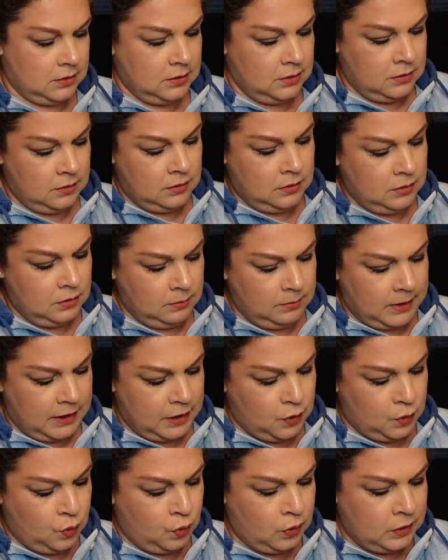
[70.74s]
Oh my
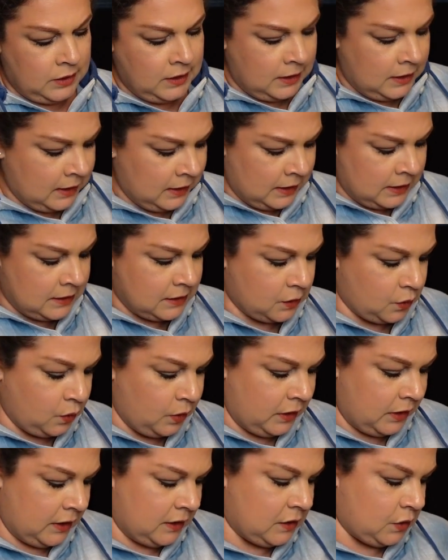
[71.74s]
goodness.
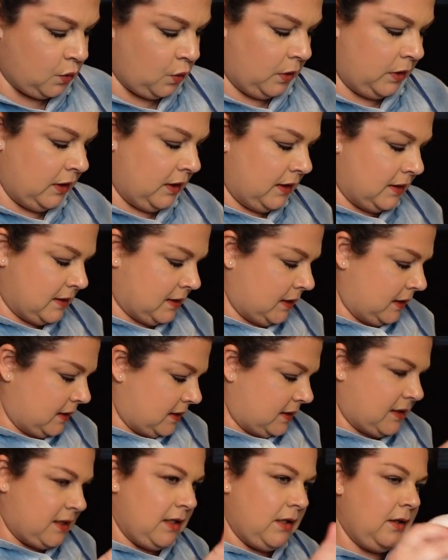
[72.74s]
Let's
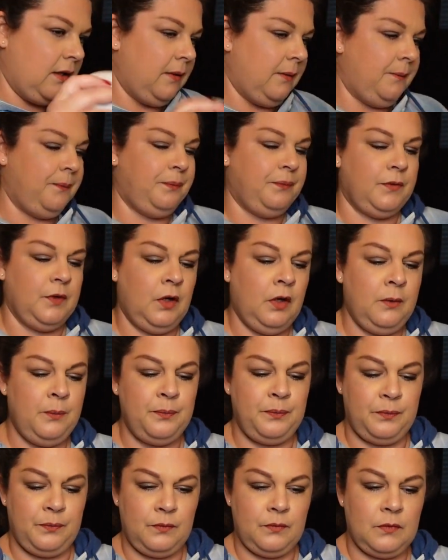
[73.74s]
see. Oh,
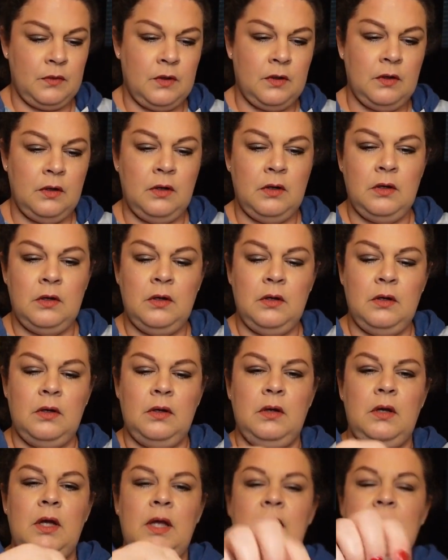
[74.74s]

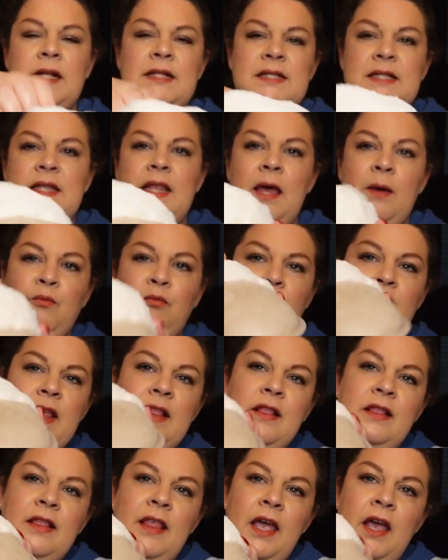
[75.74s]
and that's them right
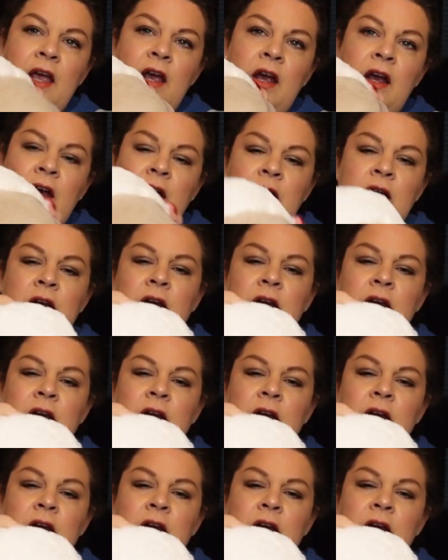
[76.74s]
there.